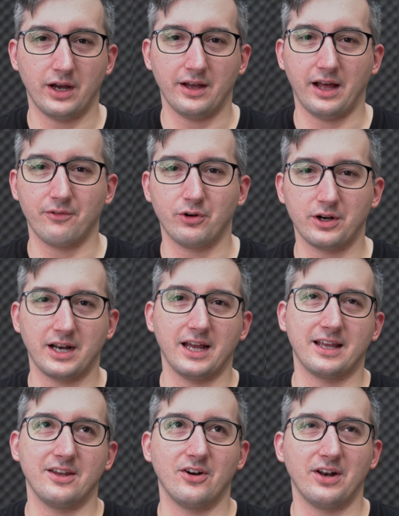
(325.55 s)
I've heard
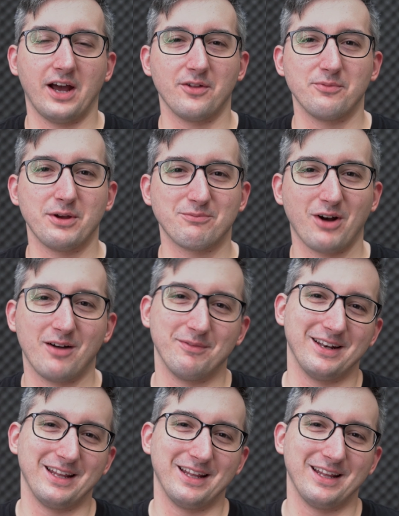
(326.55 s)
like, you know, now the big problem